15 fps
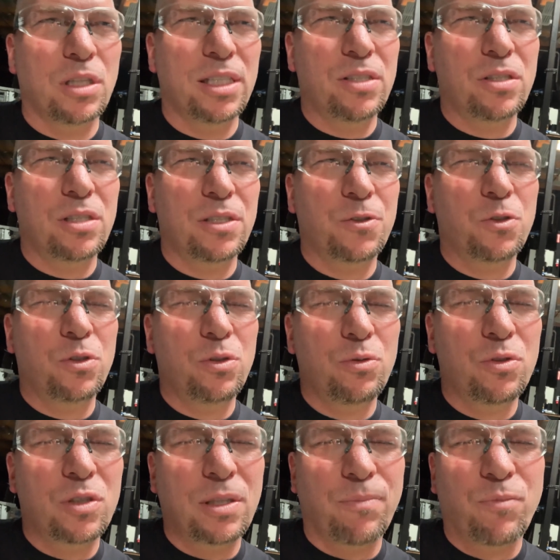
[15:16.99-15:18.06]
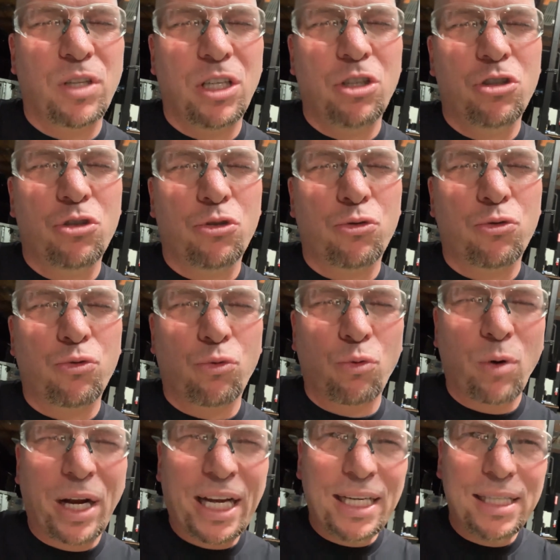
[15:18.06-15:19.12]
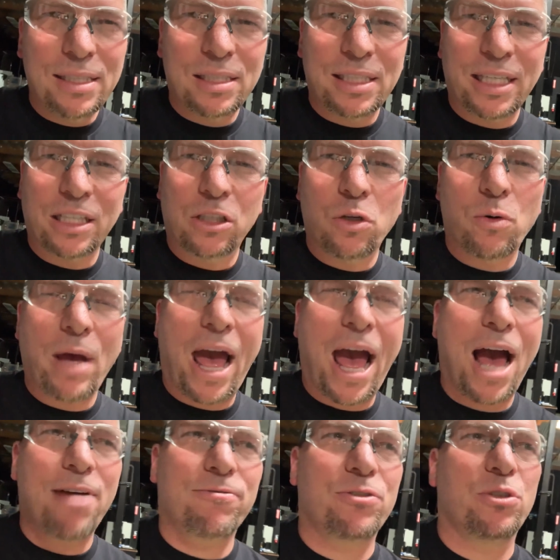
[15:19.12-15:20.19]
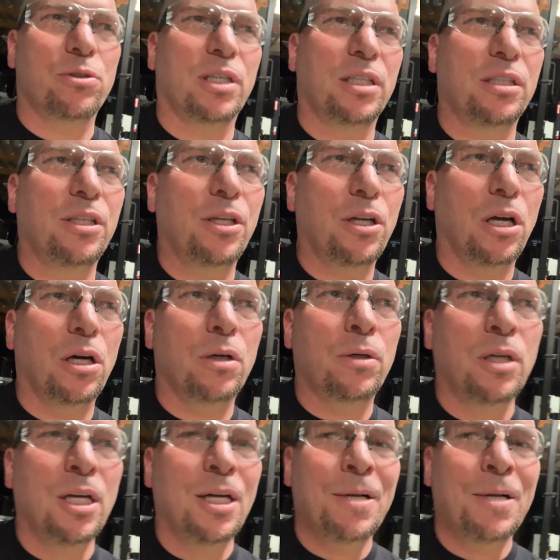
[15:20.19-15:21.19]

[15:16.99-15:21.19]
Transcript: Let's just do something crazy and go after it, you know?